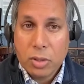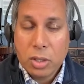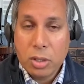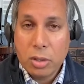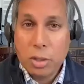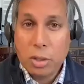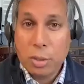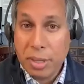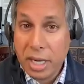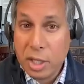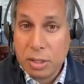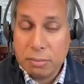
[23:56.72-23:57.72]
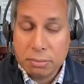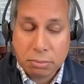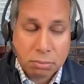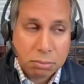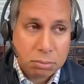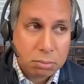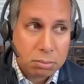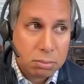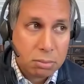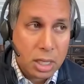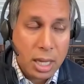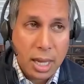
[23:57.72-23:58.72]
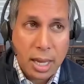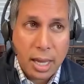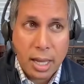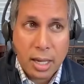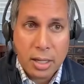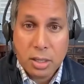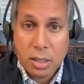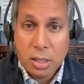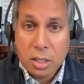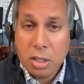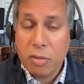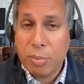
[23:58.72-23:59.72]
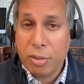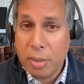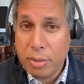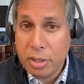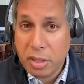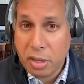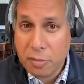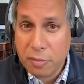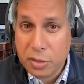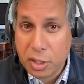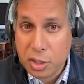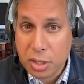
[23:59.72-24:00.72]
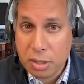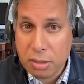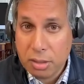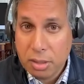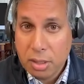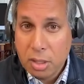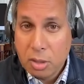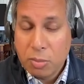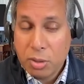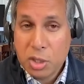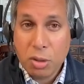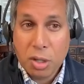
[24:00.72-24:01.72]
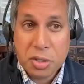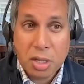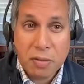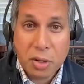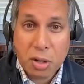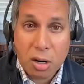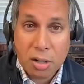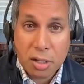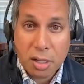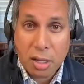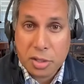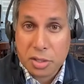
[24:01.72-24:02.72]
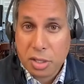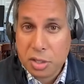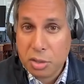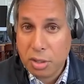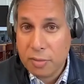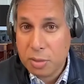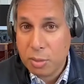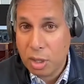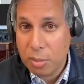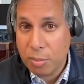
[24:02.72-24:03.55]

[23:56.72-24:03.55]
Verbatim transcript: you know you're a patient and you have a primary care physician but you also have a cardiologist because you have some heart